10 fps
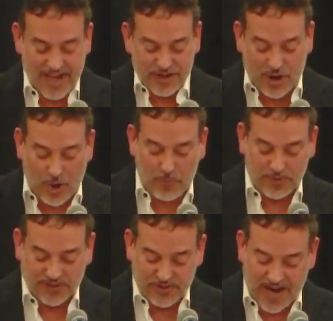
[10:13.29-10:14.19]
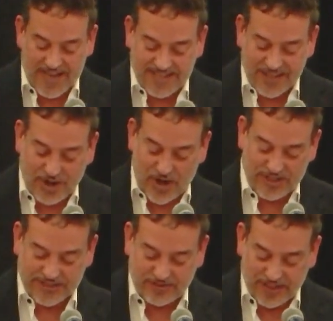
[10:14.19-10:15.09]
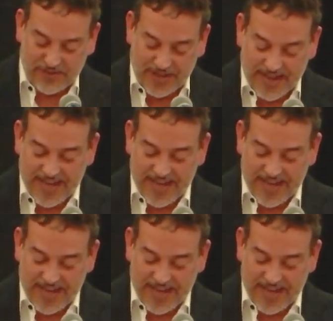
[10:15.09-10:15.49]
cope with the rising cost of living